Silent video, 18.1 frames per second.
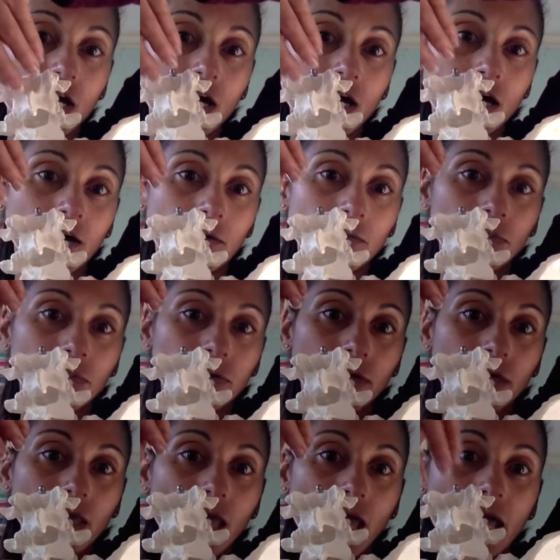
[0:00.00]
up
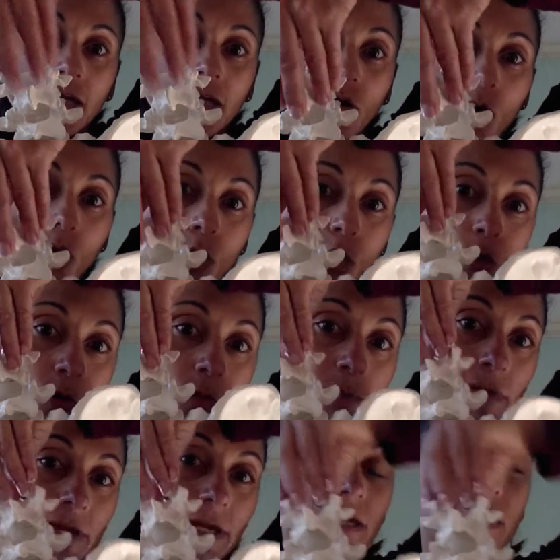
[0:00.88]
and
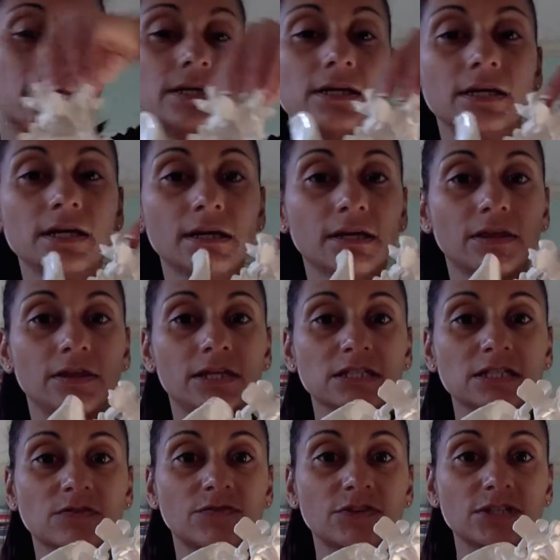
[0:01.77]
open
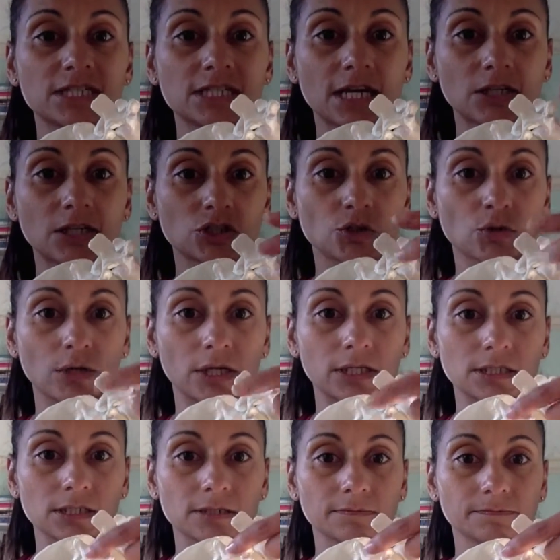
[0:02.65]
this facet
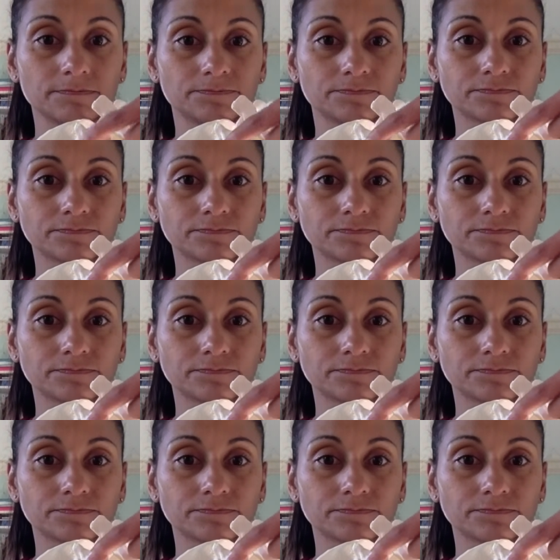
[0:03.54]
joint,